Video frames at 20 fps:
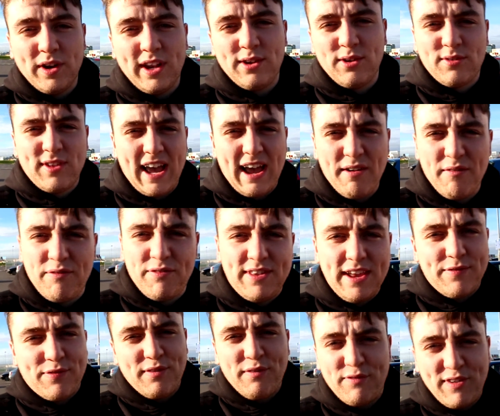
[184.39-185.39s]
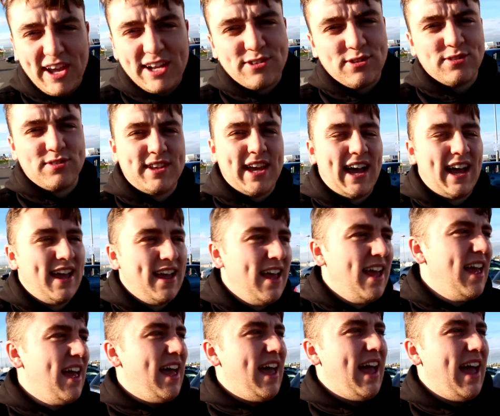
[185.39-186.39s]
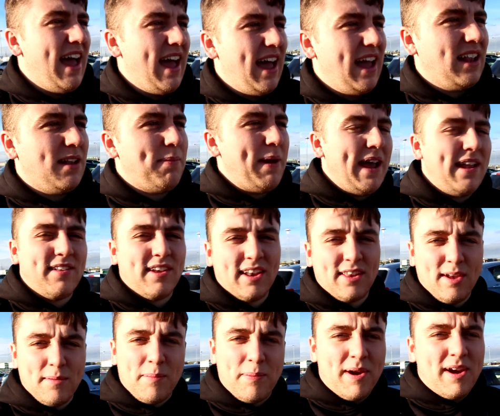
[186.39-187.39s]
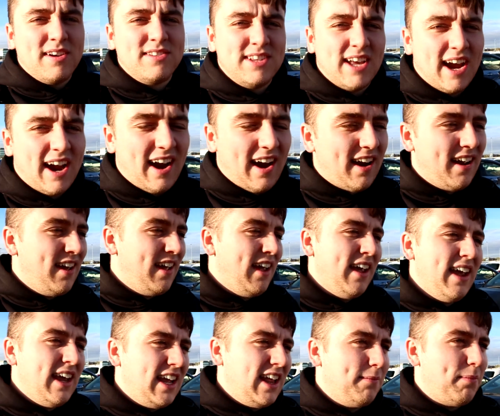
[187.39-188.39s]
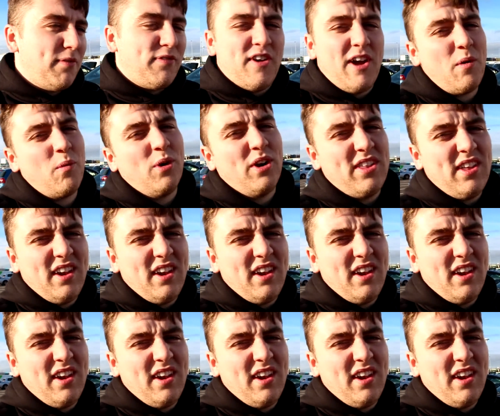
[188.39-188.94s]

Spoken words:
They just have different features that, depending on the type of person you are, you'll prefer one or